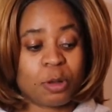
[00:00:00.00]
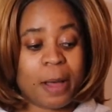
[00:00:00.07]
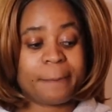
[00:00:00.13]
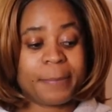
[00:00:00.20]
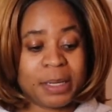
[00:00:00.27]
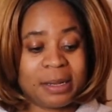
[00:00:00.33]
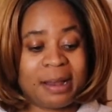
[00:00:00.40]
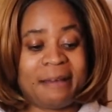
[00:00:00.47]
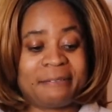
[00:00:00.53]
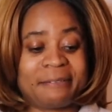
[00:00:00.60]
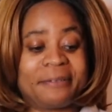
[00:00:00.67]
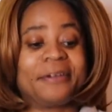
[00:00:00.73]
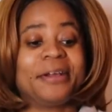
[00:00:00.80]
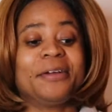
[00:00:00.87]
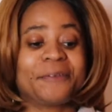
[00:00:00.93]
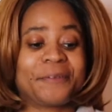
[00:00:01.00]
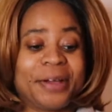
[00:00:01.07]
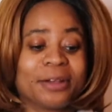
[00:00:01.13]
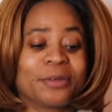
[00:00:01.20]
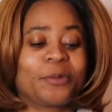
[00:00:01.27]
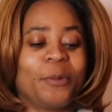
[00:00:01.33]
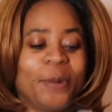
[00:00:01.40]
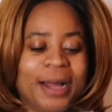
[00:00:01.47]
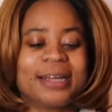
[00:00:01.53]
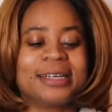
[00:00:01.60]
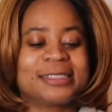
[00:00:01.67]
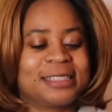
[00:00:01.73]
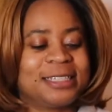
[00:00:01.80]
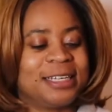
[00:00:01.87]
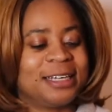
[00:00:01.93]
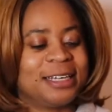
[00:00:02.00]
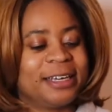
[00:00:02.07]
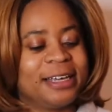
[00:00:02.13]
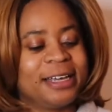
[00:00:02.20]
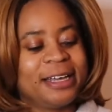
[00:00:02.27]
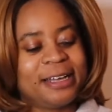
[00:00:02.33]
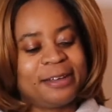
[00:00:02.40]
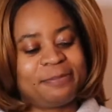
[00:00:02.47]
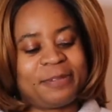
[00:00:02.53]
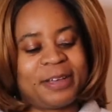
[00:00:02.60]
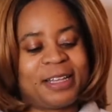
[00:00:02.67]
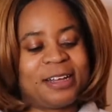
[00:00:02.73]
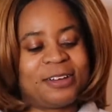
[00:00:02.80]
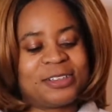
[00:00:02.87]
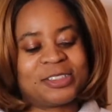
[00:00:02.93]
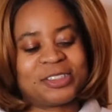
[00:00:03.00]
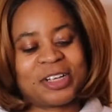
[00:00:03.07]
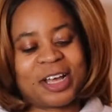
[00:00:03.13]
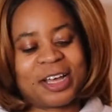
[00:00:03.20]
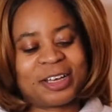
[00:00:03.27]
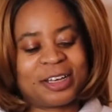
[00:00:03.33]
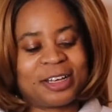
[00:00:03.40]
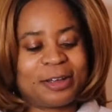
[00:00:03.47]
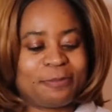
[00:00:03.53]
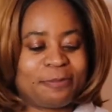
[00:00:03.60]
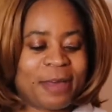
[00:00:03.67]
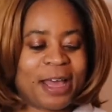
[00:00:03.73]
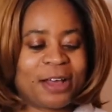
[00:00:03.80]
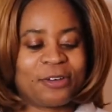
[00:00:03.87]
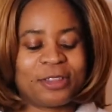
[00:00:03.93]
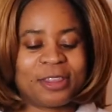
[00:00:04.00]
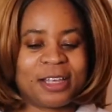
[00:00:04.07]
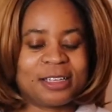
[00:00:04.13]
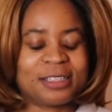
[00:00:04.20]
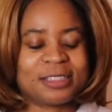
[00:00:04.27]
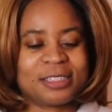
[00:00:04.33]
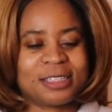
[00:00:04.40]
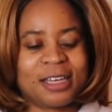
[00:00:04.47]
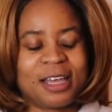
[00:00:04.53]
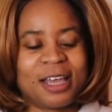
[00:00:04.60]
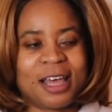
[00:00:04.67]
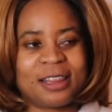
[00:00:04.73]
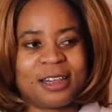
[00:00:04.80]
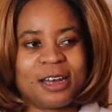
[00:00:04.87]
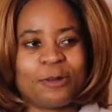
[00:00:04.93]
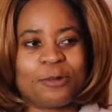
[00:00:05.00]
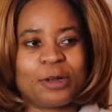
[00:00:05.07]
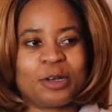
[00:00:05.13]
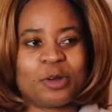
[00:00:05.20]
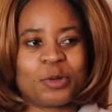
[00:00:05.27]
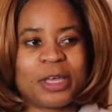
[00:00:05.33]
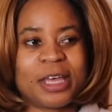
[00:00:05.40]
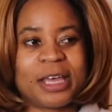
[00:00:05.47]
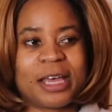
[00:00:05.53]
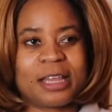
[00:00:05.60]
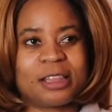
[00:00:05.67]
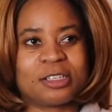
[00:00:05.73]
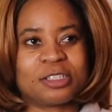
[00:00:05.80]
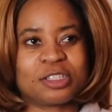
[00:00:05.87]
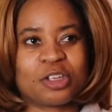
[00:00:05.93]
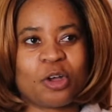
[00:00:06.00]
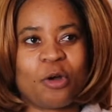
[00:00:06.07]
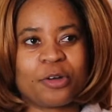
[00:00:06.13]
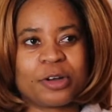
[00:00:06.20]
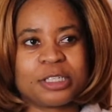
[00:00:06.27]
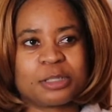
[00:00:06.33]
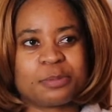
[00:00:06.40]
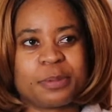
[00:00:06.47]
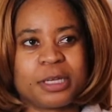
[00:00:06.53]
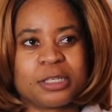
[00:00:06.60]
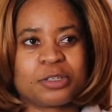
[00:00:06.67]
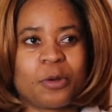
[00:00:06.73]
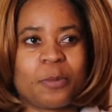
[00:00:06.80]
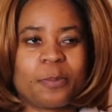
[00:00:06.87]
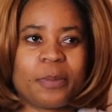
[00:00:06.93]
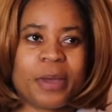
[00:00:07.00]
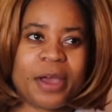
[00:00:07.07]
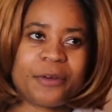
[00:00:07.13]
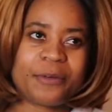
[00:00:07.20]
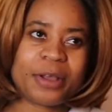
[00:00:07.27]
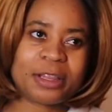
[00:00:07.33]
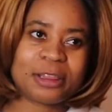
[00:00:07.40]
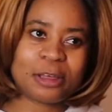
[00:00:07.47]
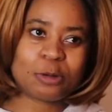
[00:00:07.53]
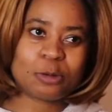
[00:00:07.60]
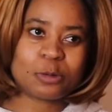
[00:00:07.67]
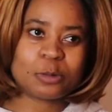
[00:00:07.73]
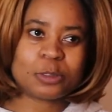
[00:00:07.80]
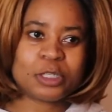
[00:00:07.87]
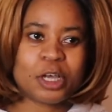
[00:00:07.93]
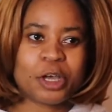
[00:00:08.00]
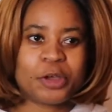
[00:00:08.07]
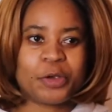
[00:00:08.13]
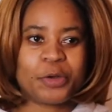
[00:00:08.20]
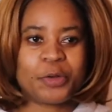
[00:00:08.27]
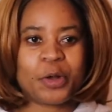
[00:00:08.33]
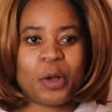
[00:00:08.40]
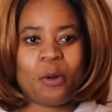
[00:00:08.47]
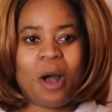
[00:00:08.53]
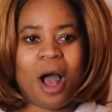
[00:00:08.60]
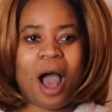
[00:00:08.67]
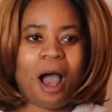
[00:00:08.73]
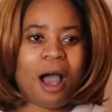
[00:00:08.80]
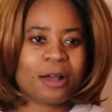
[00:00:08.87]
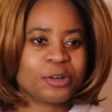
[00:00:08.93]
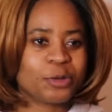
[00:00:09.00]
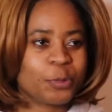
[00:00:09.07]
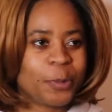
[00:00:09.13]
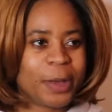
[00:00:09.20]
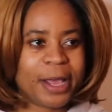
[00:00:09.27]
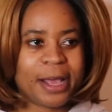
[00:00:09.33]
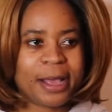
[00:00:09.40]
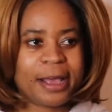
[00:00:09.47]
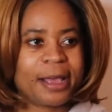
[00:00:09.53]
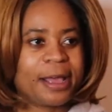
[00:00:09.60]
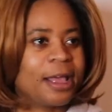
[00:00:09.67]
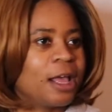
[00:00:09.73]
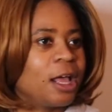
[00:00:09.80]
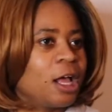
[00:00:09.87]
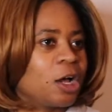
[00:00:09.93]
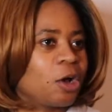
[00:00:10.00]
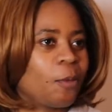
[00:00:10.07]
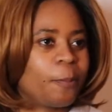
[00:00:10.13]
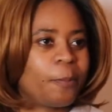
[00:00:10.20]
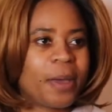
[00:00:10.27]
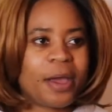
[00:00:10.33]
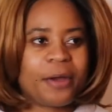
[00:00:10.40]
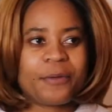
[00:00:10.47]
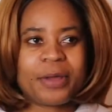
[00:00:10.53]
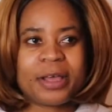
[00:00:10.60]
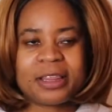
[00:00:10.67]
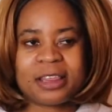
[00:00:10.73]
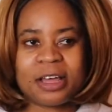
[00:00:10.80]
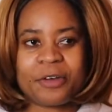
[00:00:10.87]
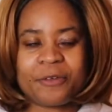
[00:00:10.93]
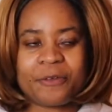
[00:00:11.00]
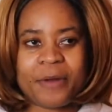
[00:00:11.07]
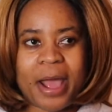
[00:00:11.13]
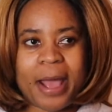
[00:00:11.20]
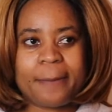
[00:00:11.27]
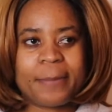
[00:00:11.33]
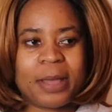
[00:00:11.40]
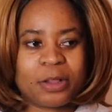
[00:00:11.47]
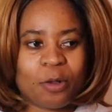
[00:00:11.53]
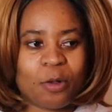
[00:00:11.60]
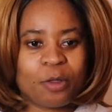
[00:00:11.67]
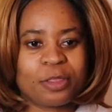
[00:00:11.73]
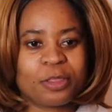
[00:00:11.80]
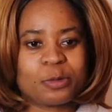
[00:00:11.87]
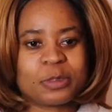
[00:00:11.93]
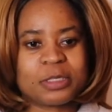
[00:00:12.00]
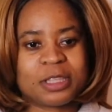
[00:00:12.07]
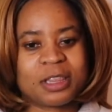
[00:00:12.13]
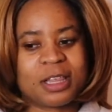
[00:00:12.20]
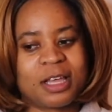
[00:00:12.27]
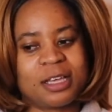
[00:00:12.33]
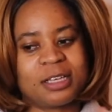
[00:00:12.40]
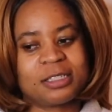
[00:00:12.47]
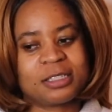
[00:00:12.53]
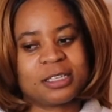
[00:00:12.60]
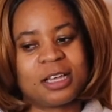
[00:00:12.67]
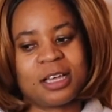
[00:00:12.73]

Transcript: I mean, like real quality. But I was like, Mac or this, and then I was looking at the storage space, comparing those, you know, hardware, comparing the RAM and all those things.